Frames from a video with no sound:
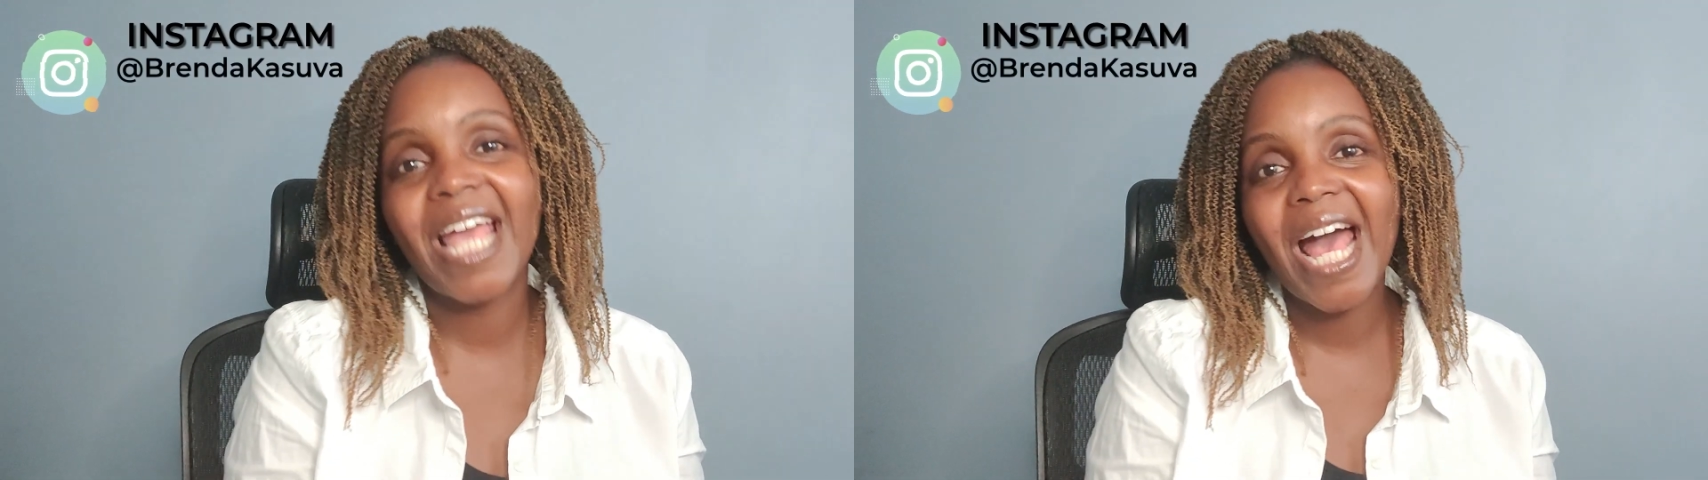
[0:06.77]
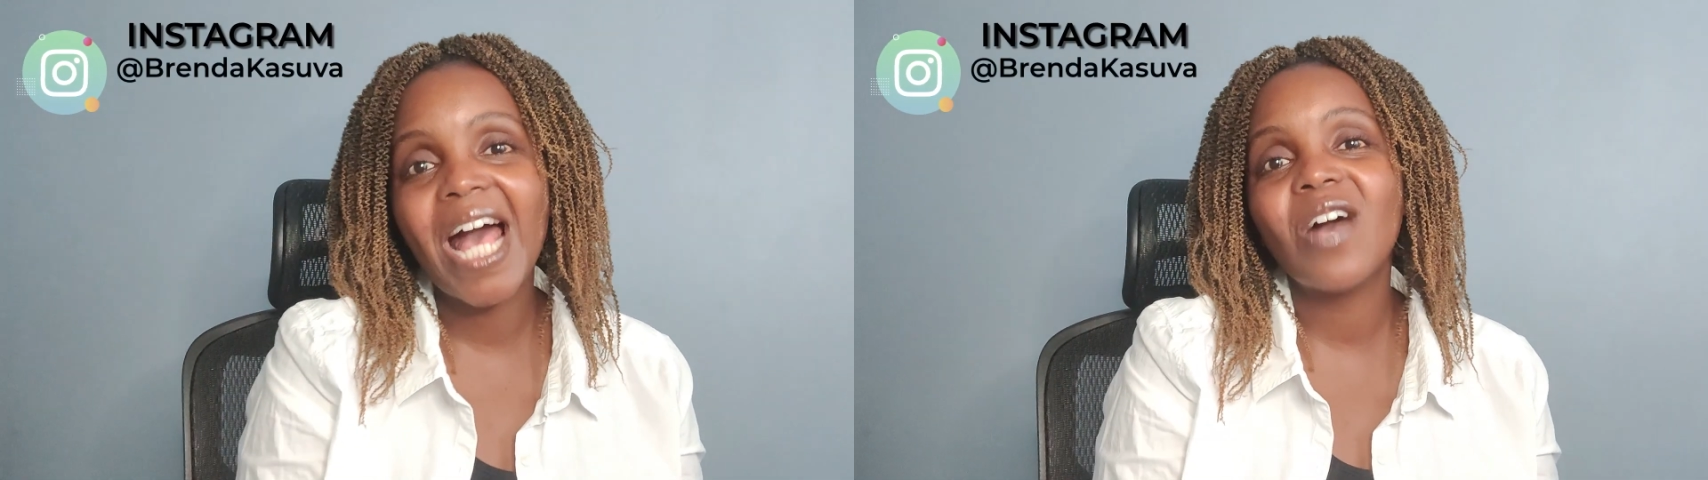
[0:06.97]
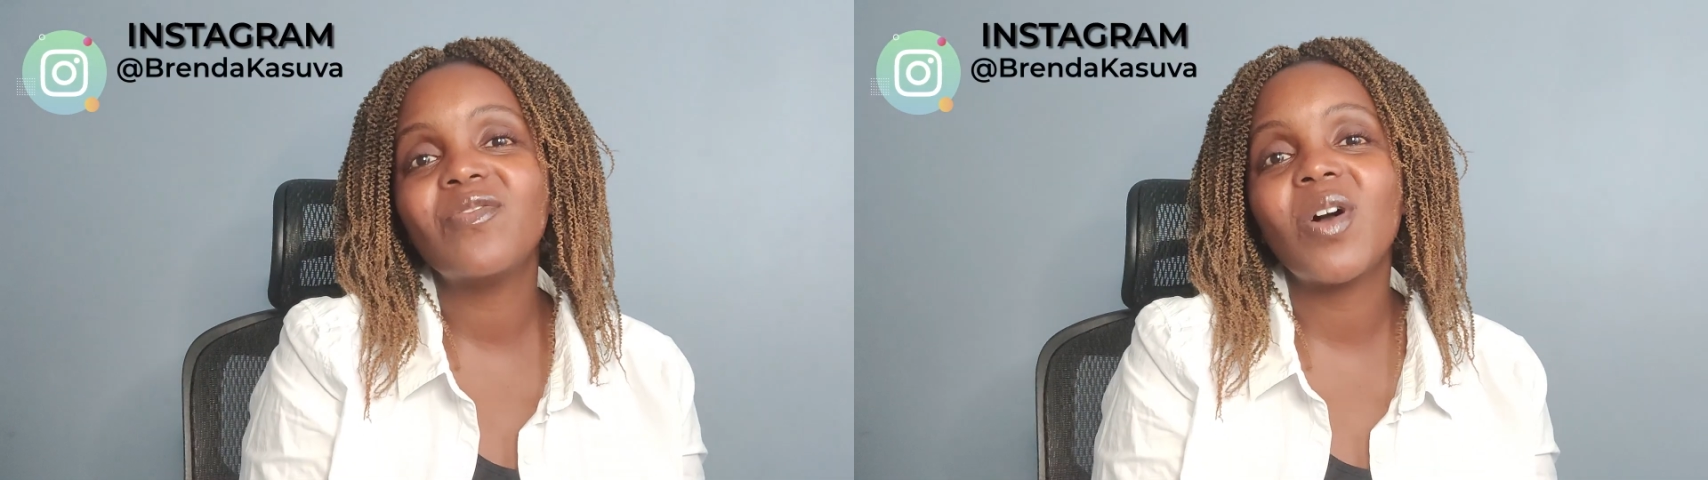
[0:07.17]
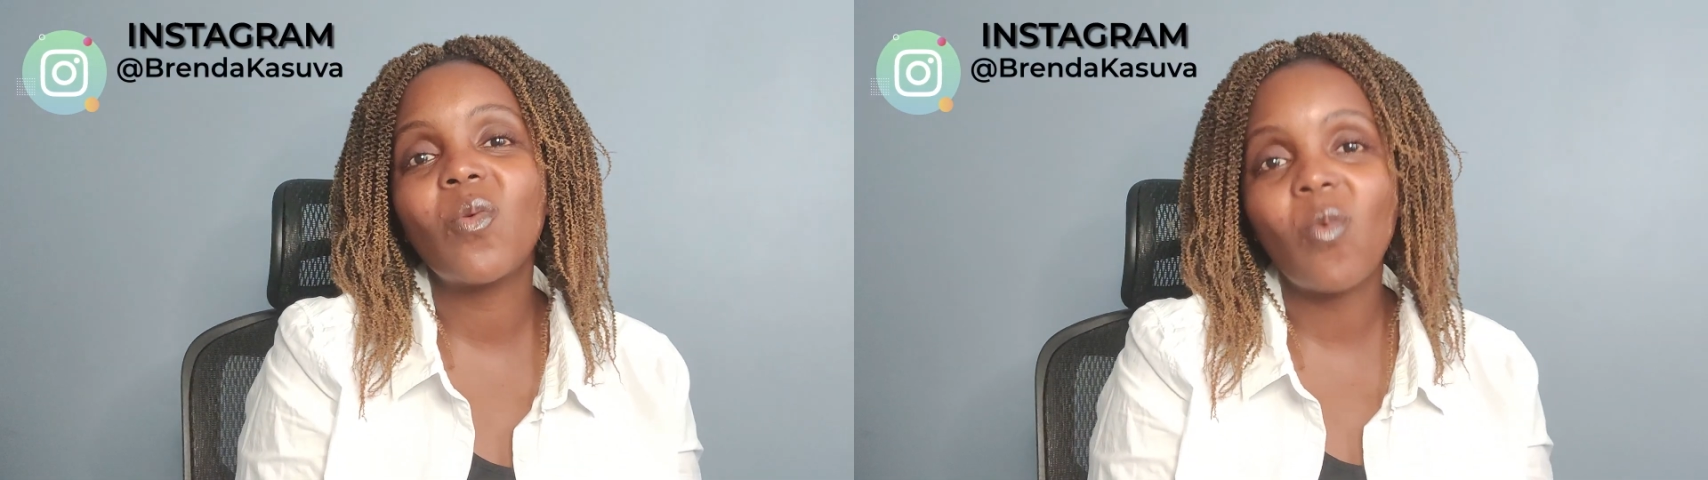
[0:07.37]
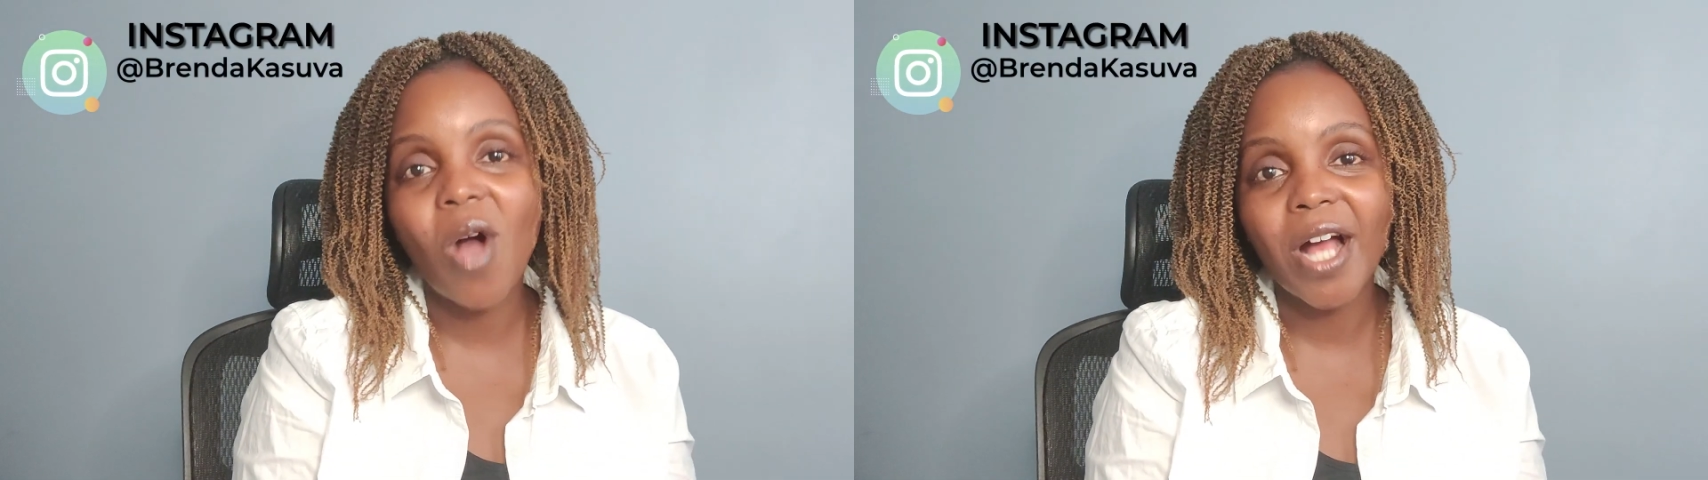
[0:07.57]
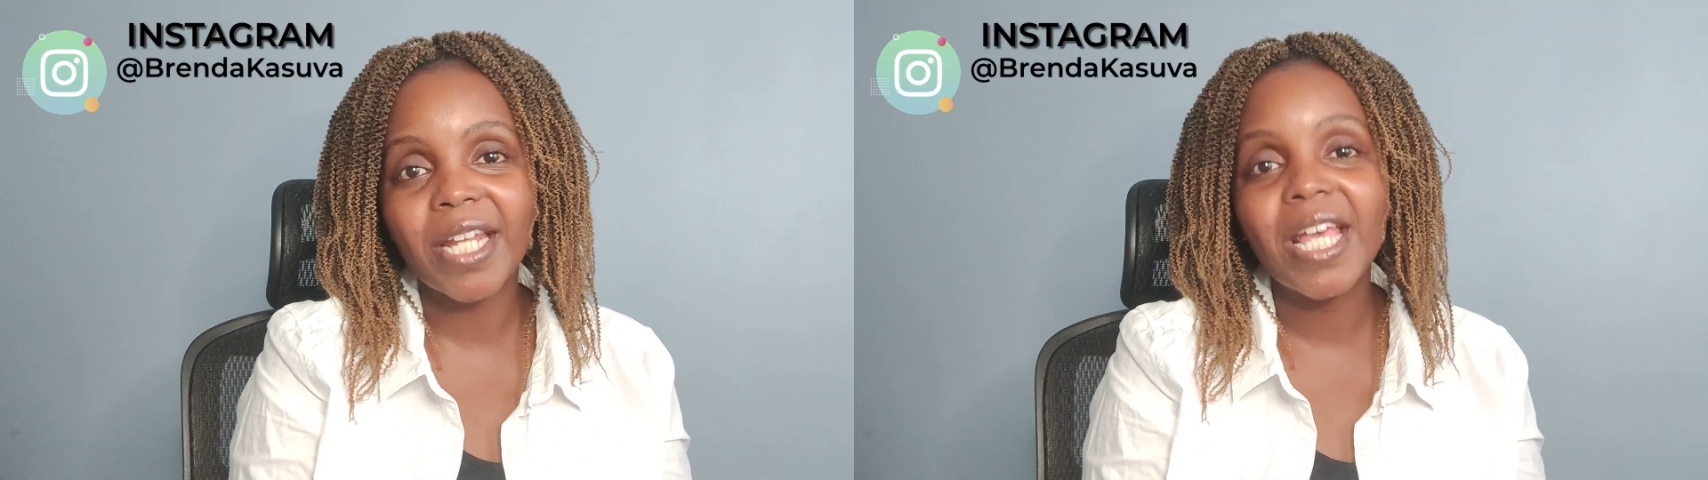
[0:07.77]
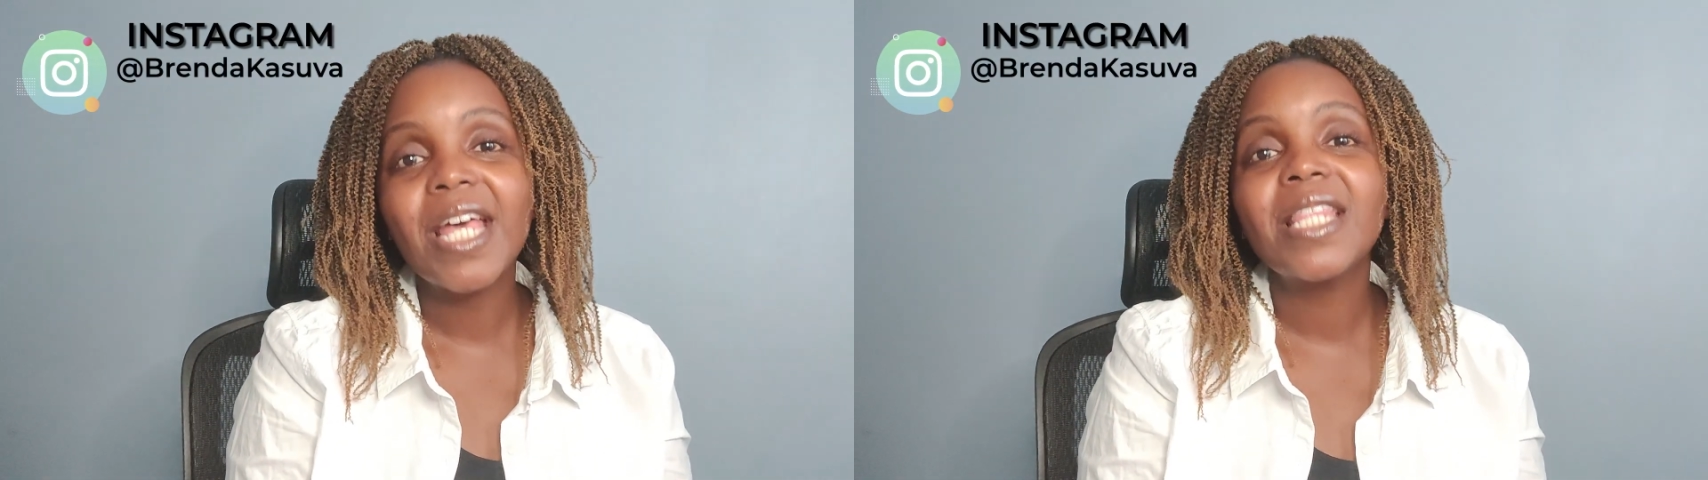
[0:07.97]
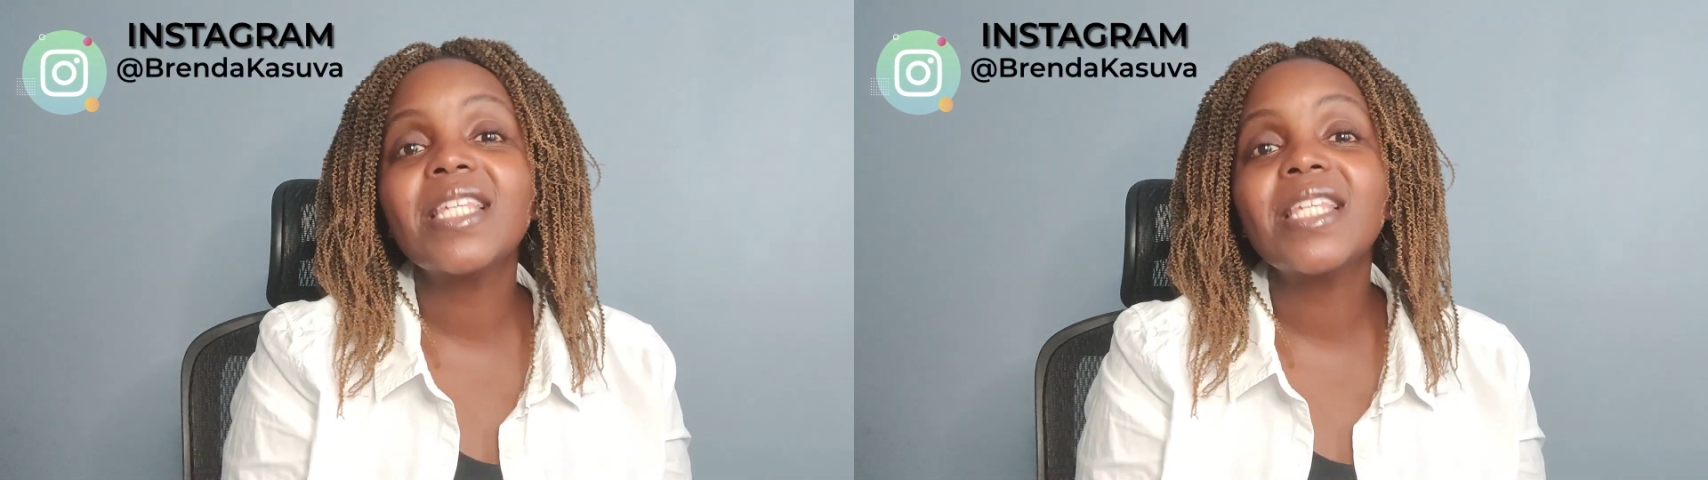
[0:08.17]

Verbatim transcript: have one.